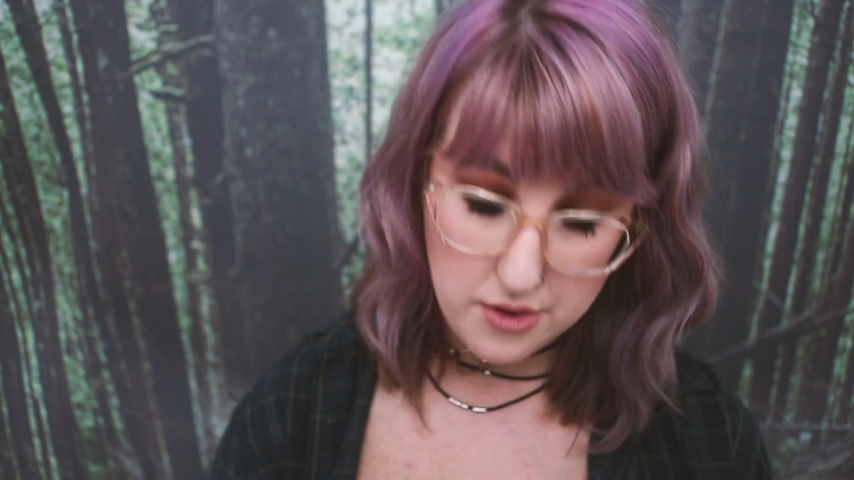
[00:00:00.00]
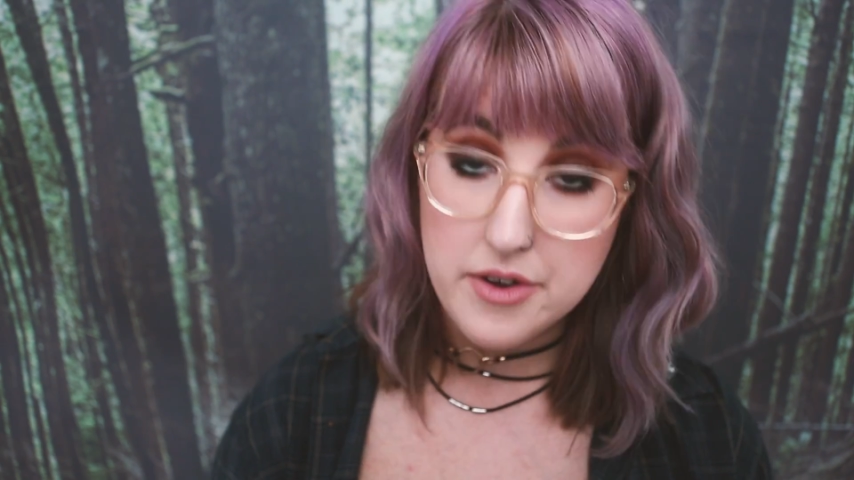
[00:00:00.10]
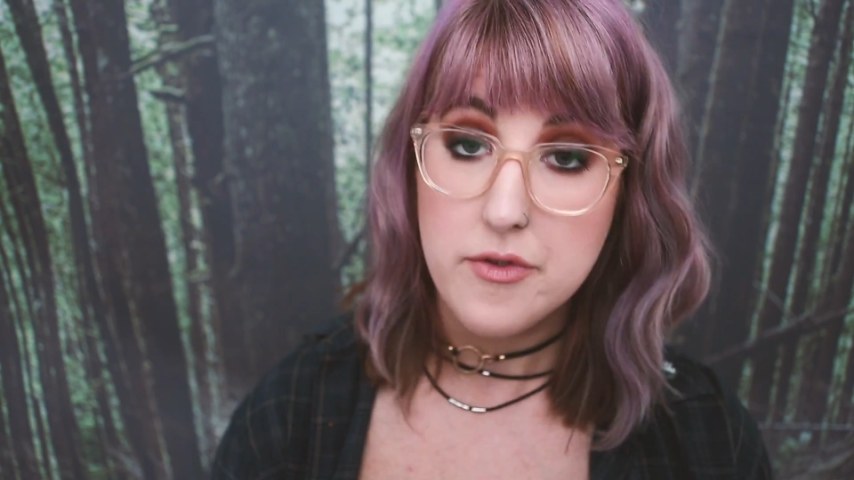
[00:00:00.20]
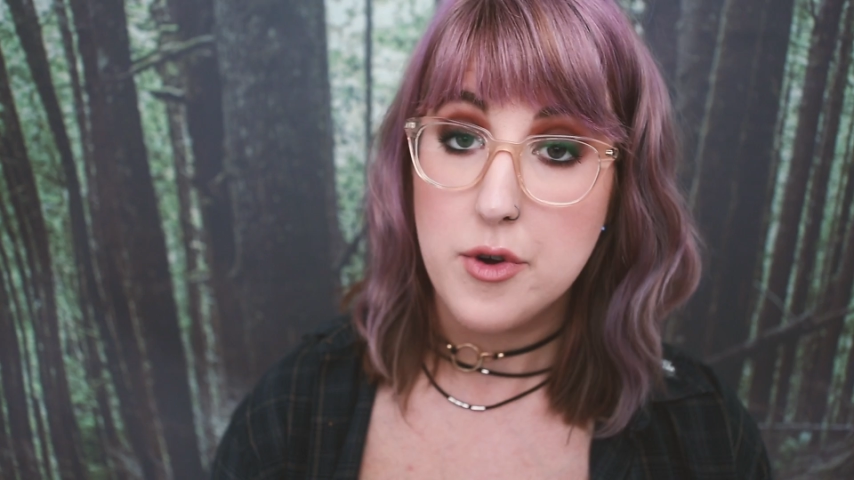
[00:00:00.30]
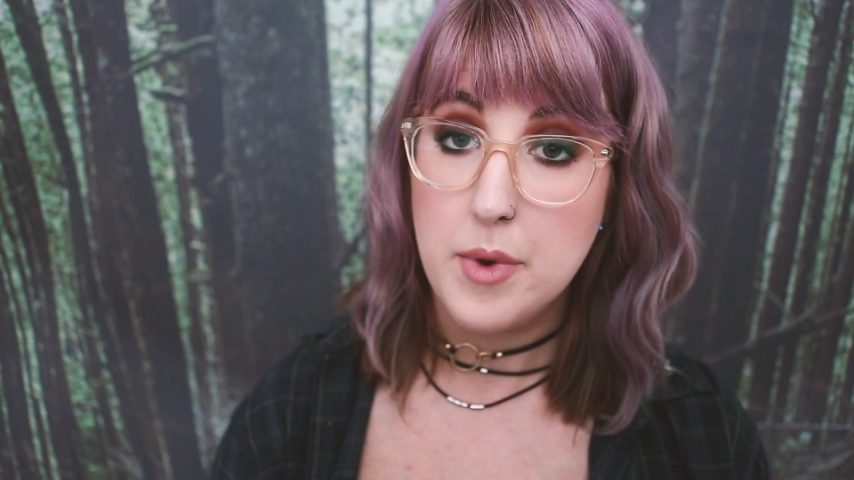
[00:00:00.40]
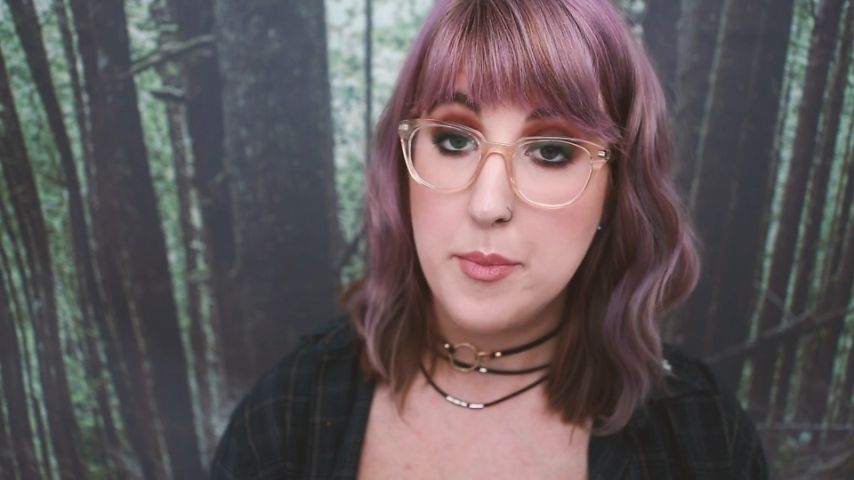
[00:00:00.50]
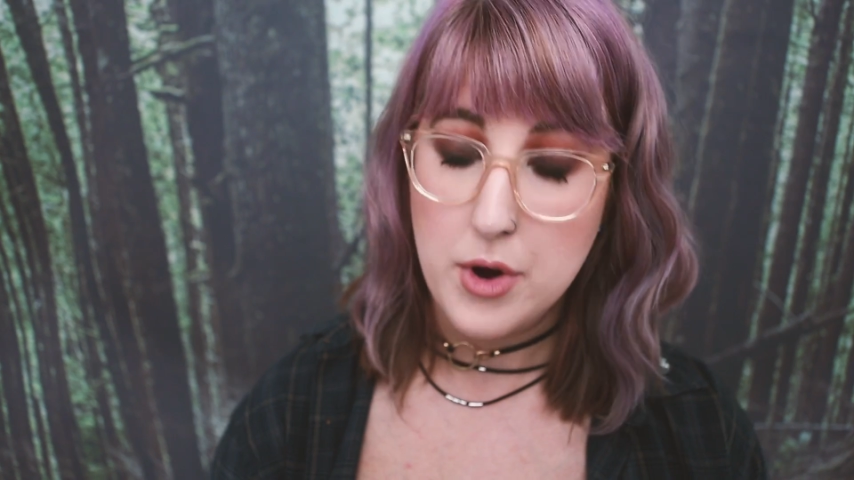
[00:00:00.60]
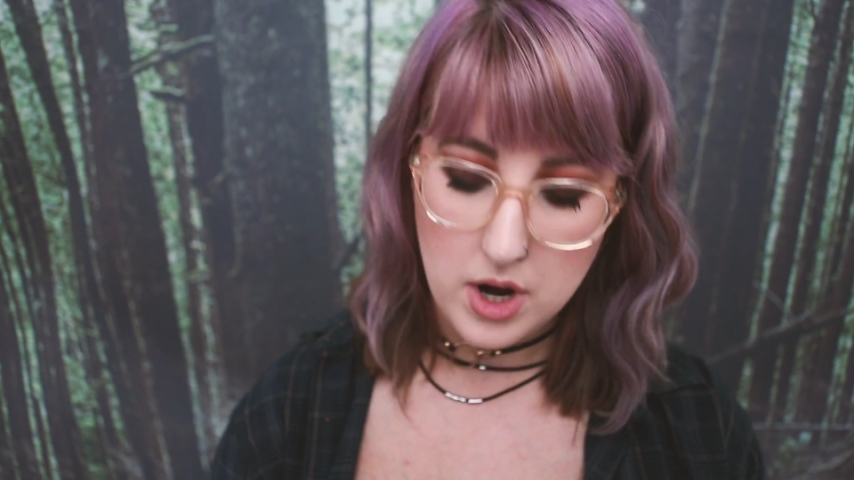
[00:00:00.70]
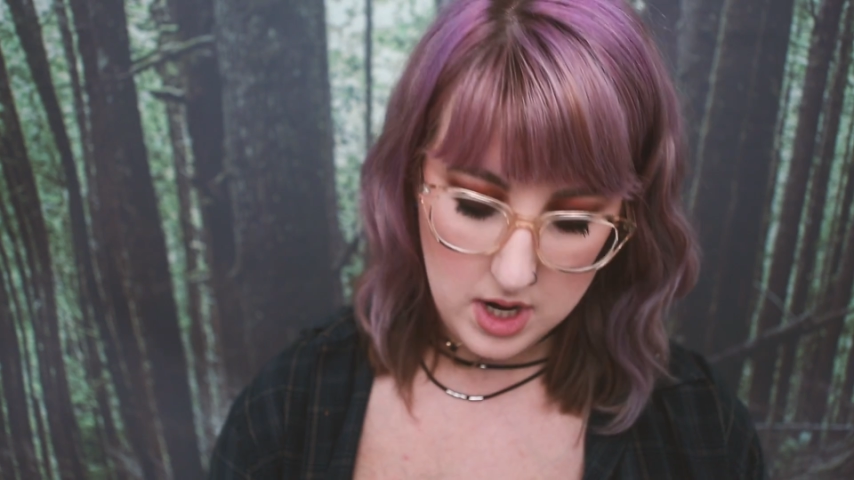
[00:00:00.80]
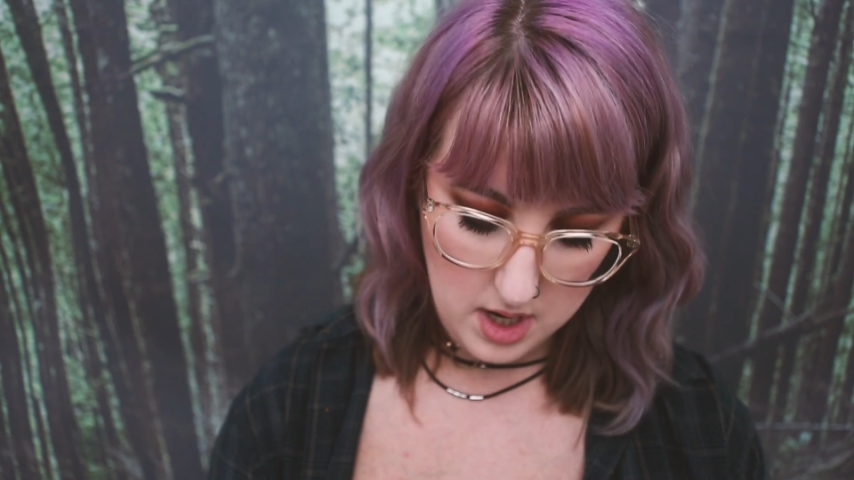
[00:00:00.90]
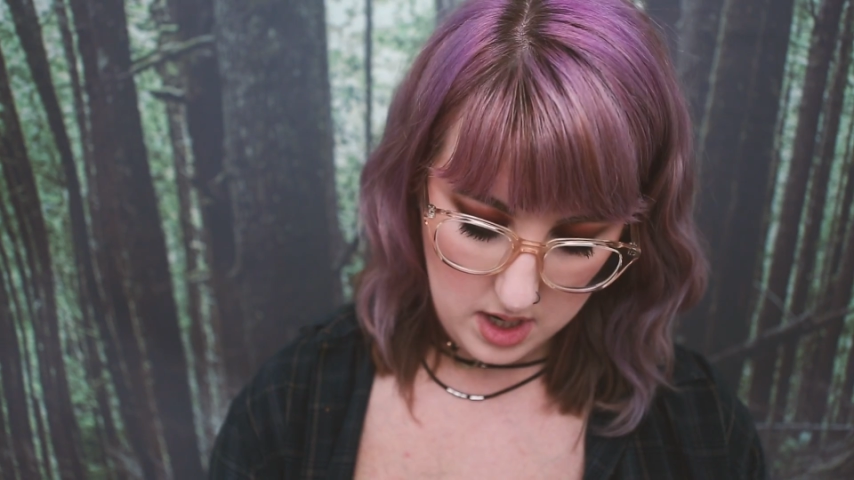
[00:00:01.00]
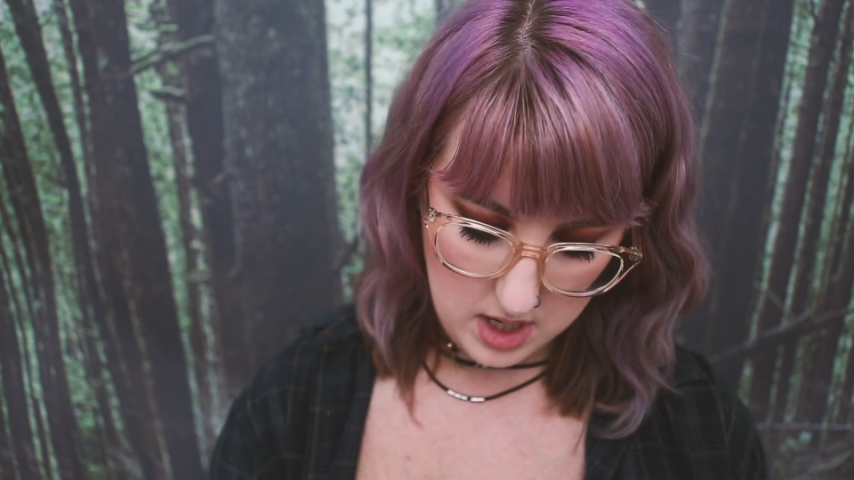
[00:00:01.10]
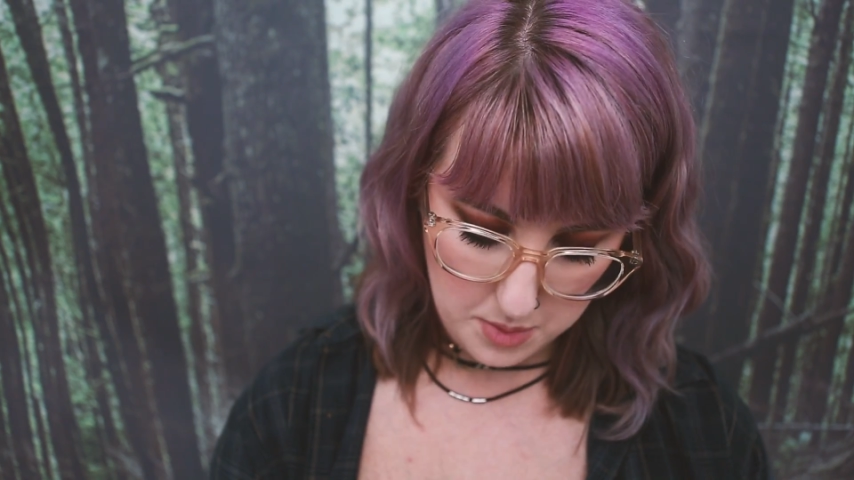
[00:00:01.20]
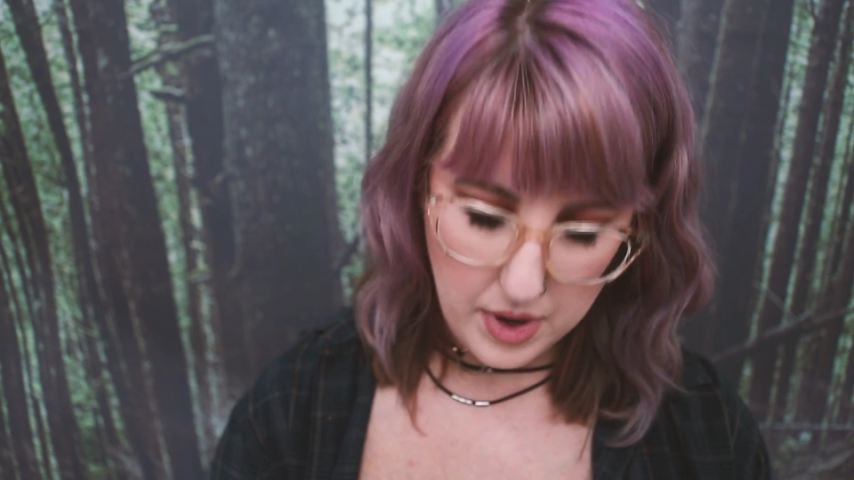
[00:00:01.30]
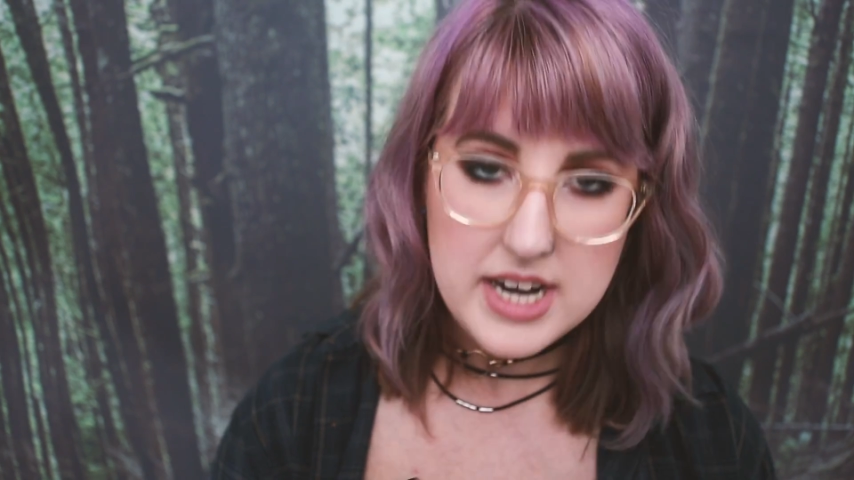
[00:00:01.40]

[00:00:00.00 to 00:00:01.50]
I don't even remember. Um,